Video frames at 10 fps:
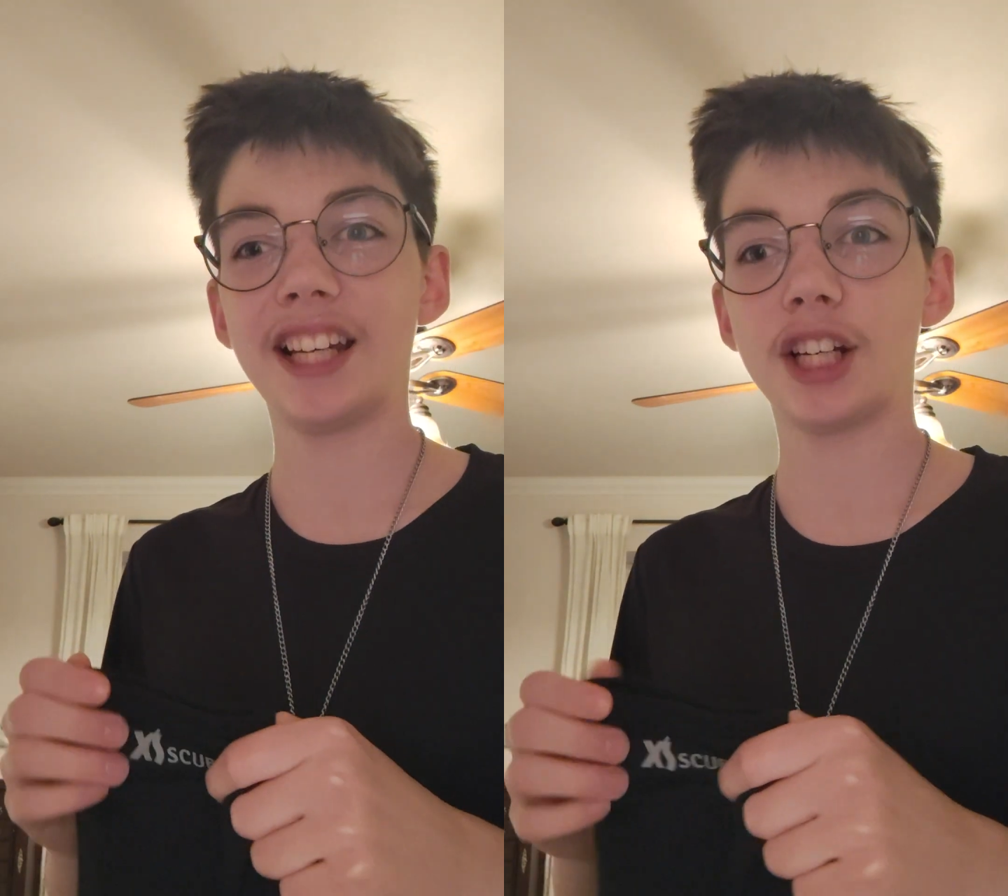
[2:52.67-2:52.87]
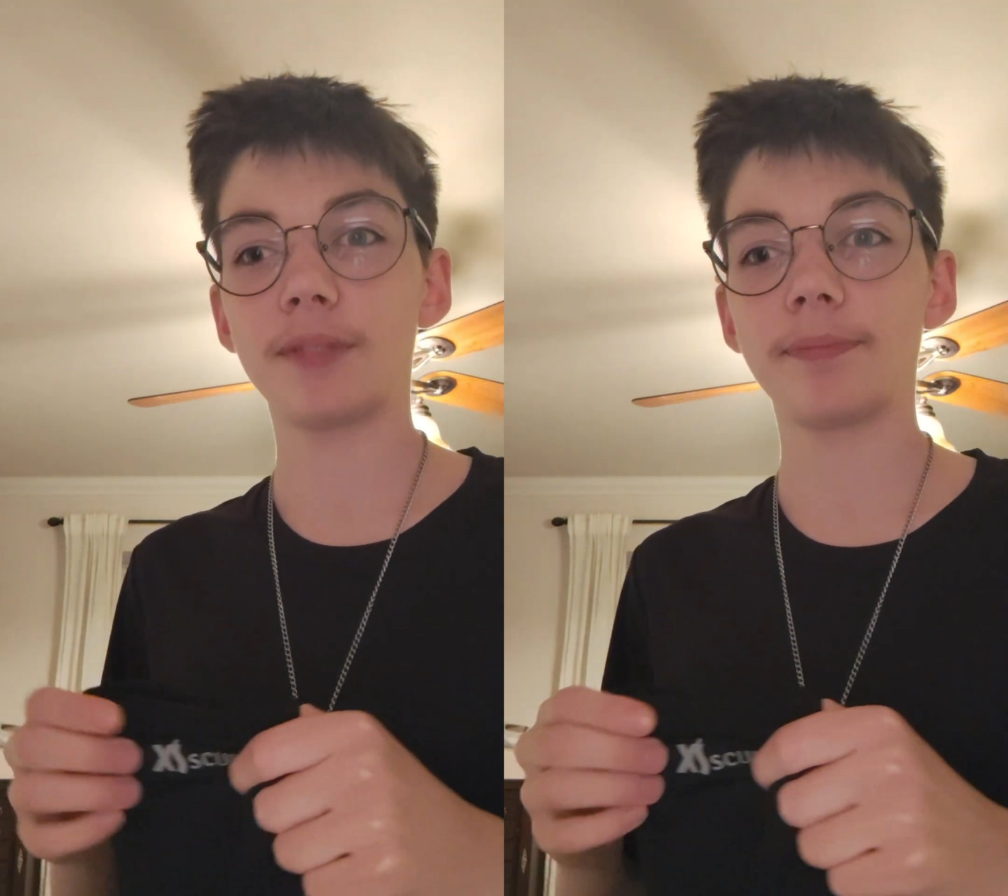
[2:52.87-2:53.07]

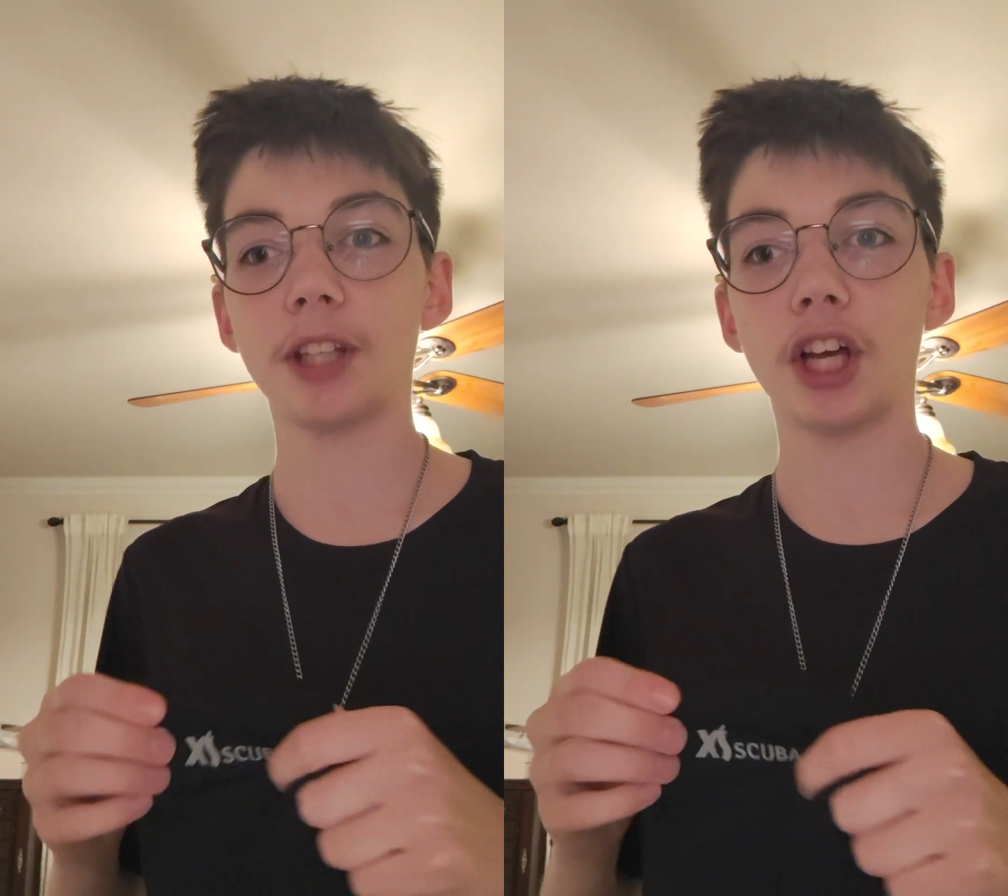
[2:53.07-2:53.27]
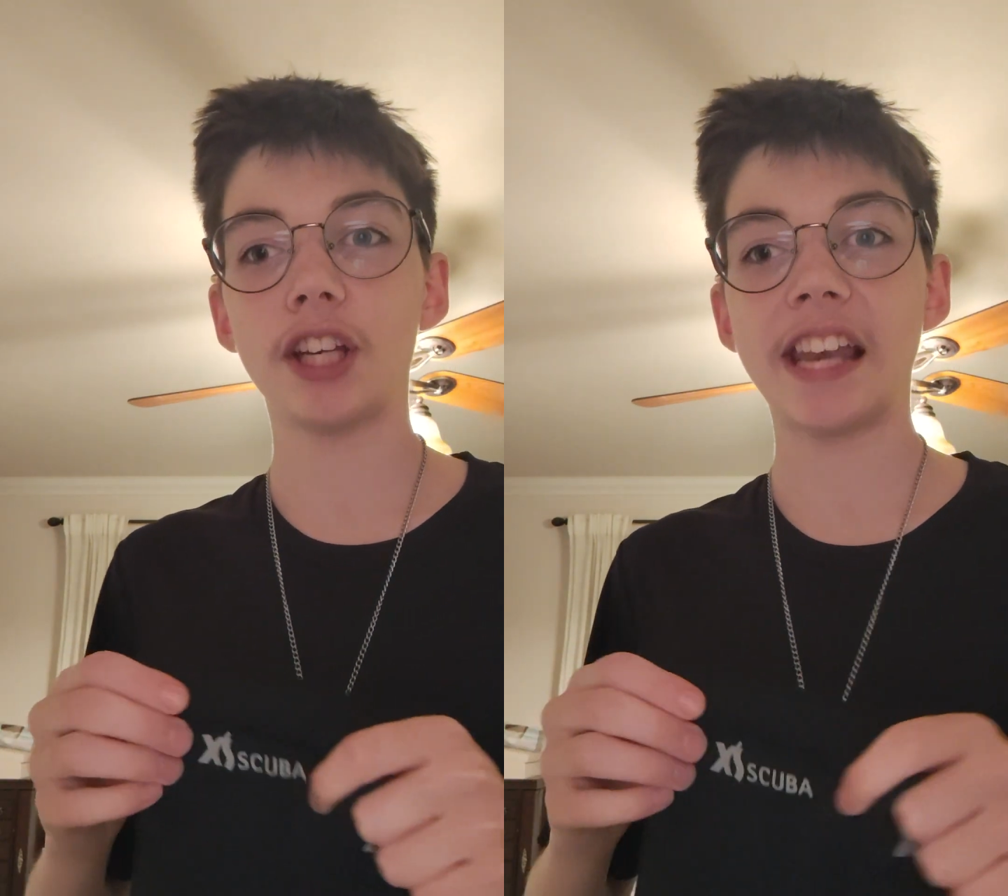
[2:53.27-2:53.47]
here
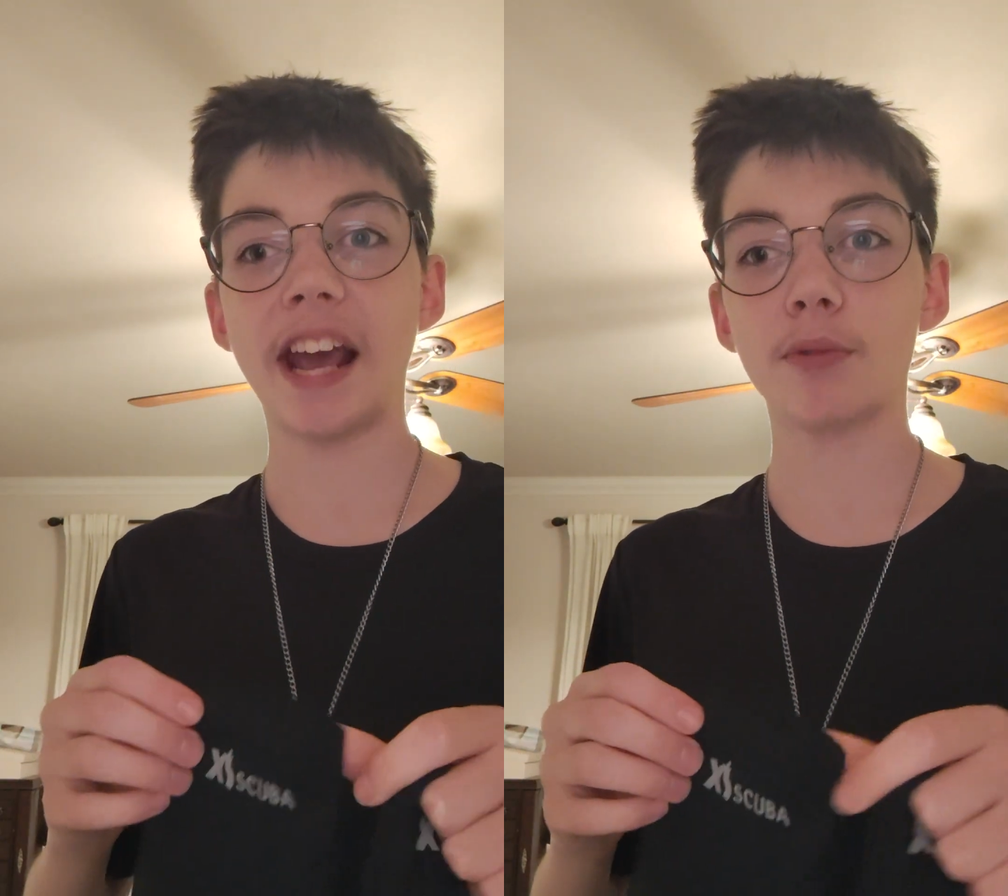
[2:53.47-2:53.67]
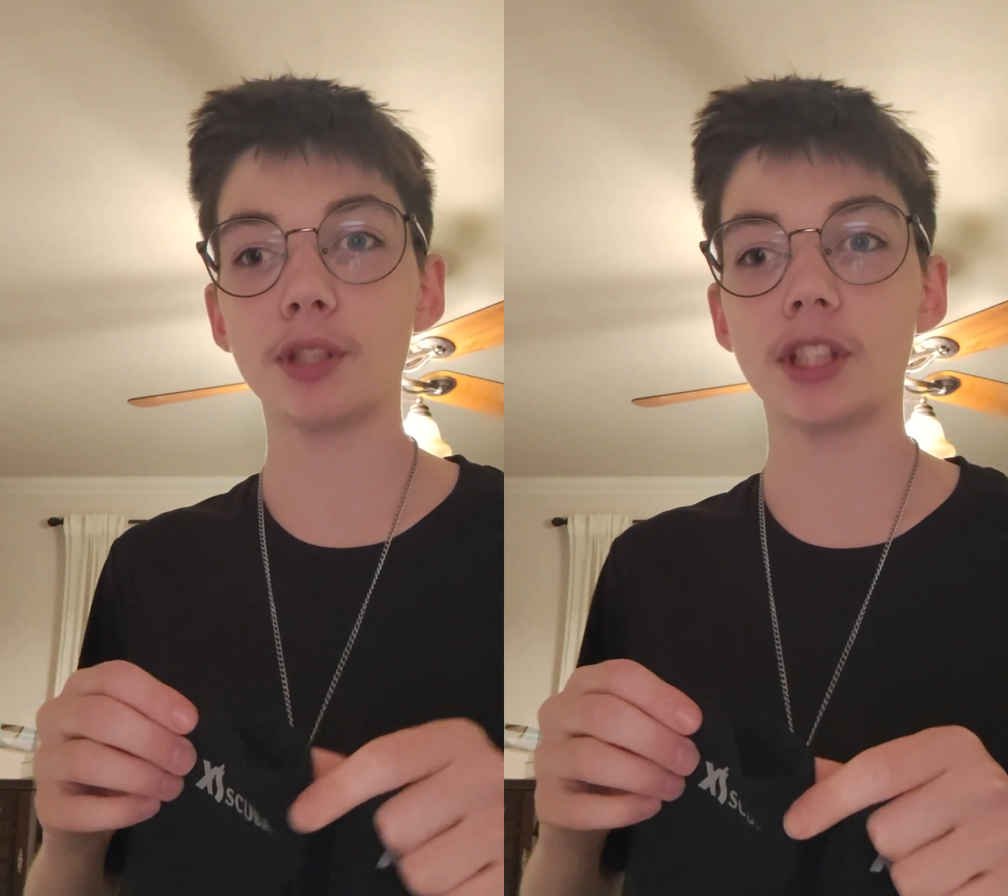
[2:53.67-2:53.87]

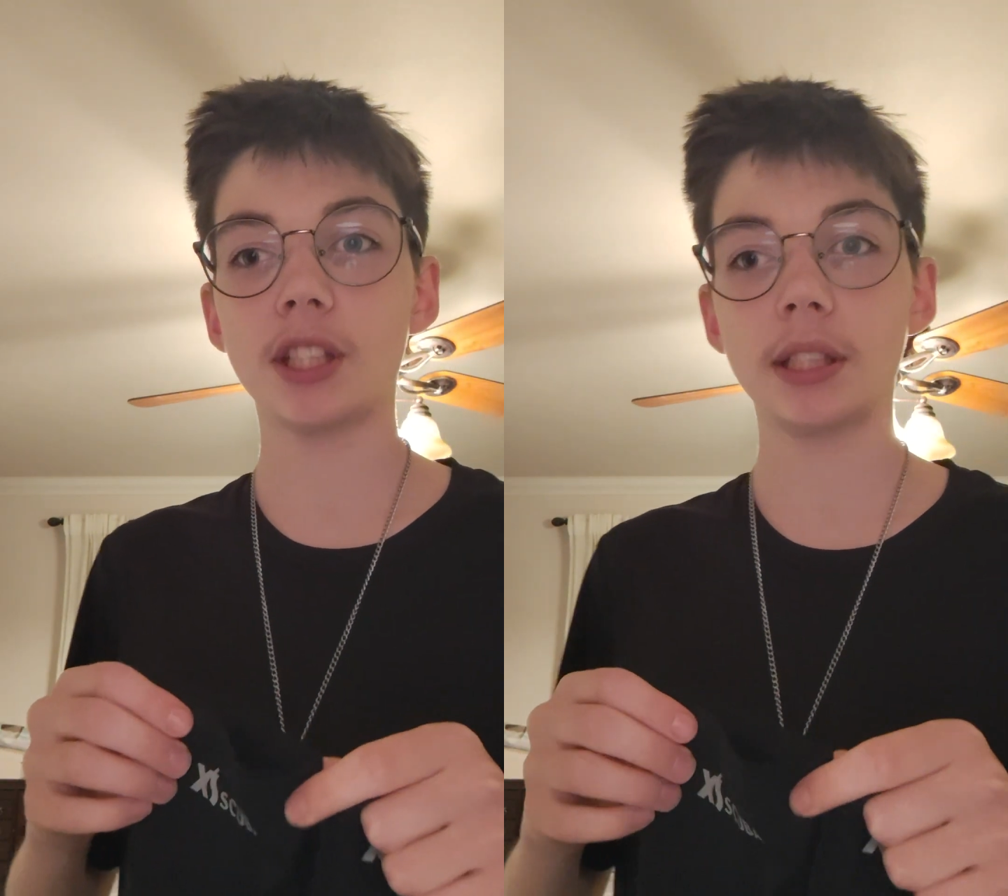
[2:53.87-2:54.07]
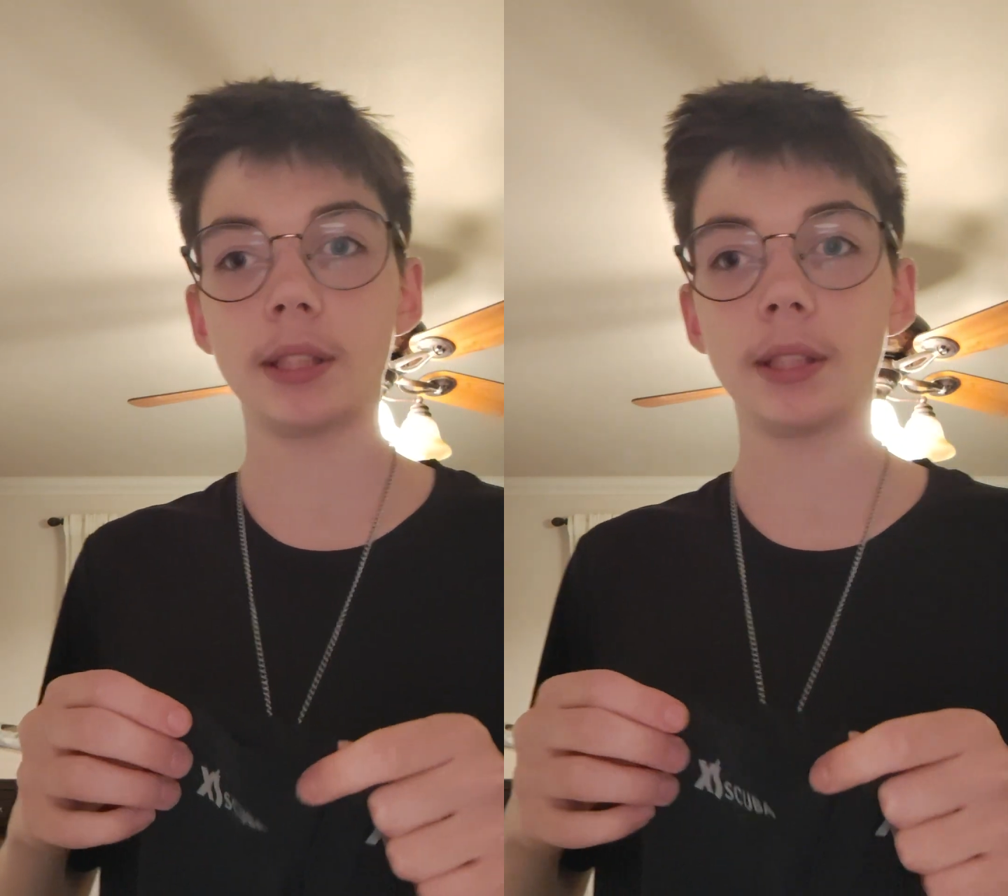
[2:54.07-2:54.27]

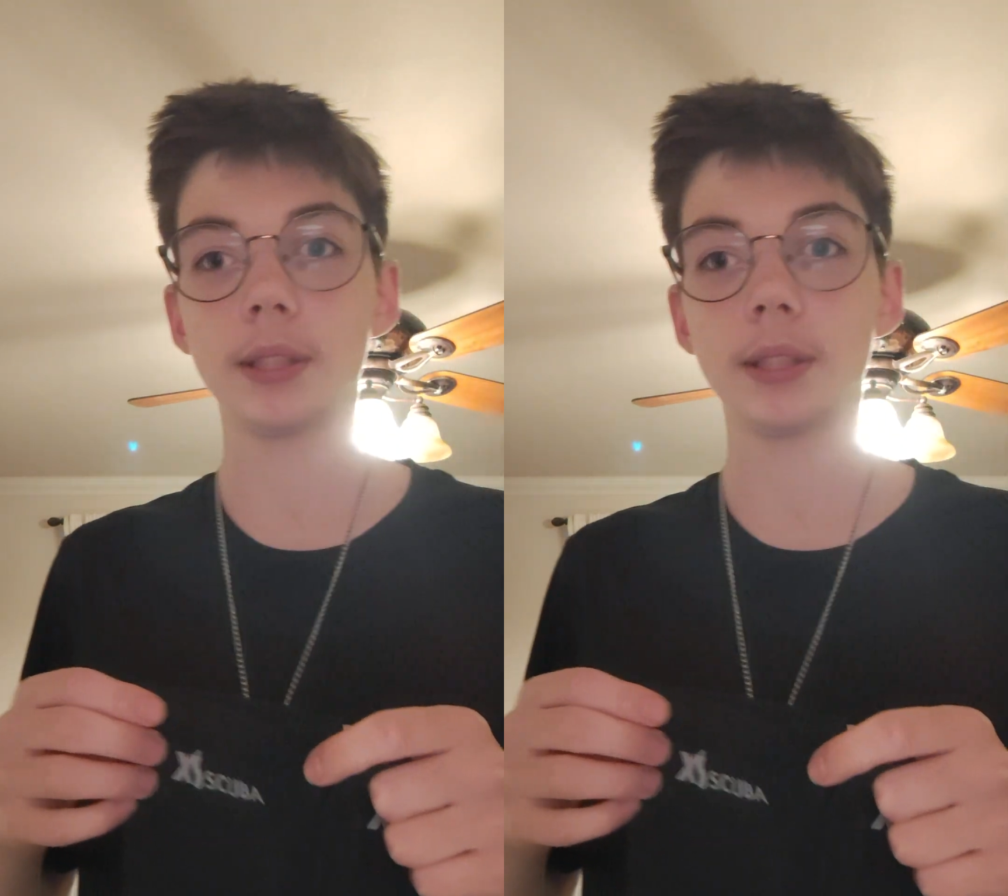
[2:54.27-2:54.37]
unannounced.